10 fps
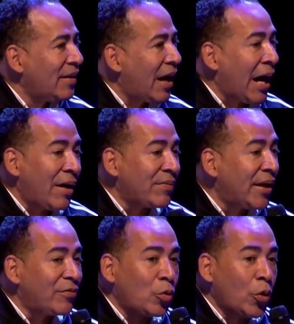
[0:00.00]
I've
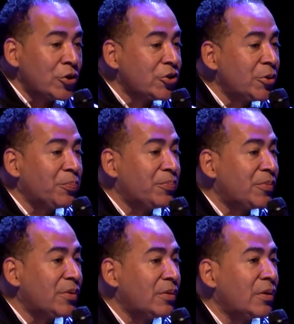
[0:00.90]
never worshiped
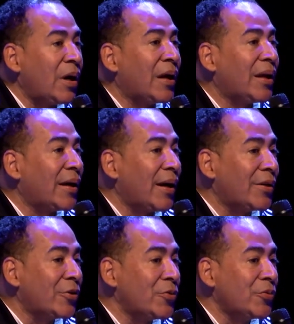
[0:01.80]
God like I
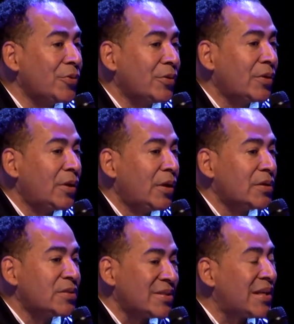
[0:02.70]
do
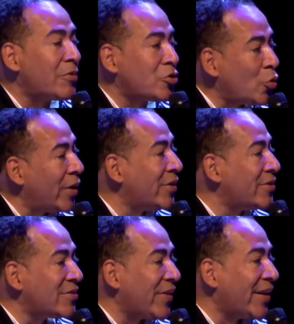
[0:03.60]
since I was 20
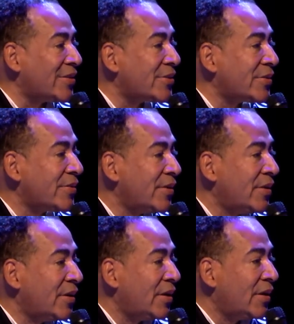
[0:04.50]
years of age
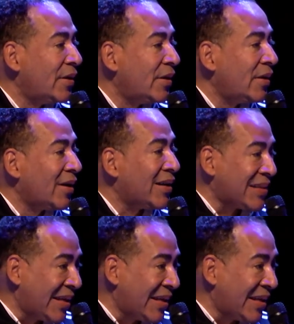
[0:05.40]
because I